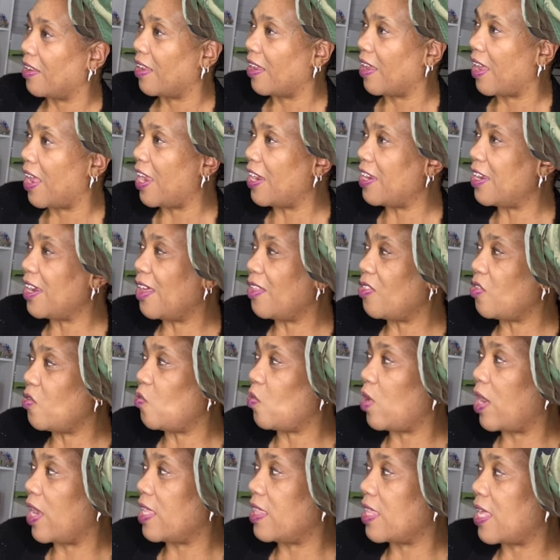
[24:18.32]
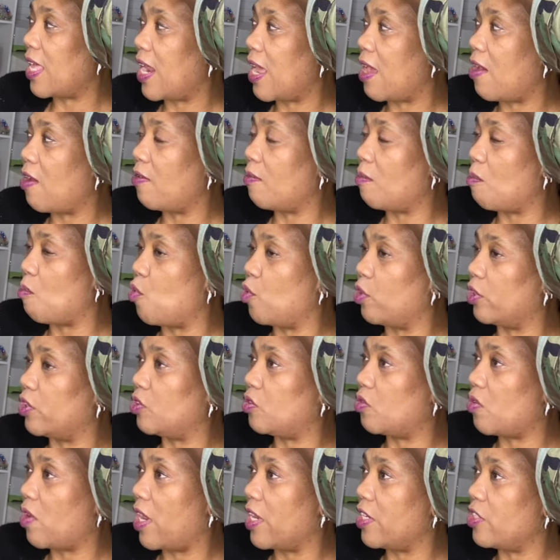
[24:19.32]
Another way that I
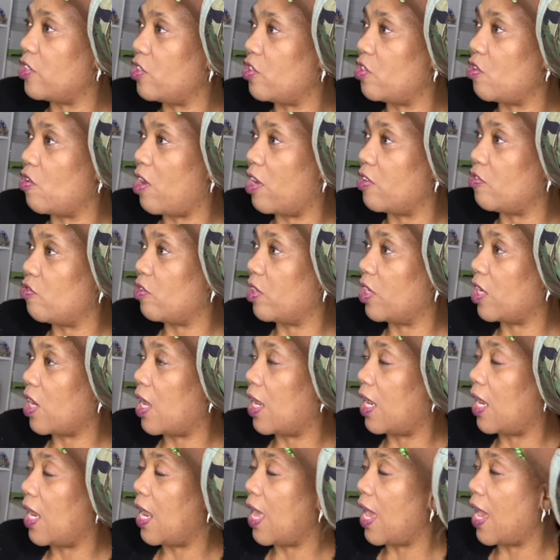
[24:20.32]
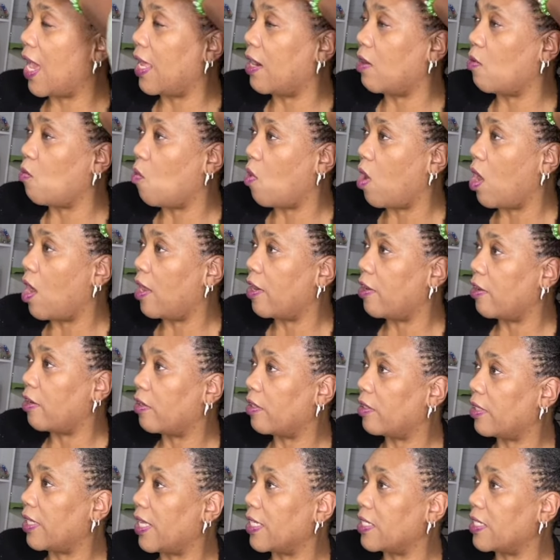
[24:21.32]
moisturize, I drink a lot of water.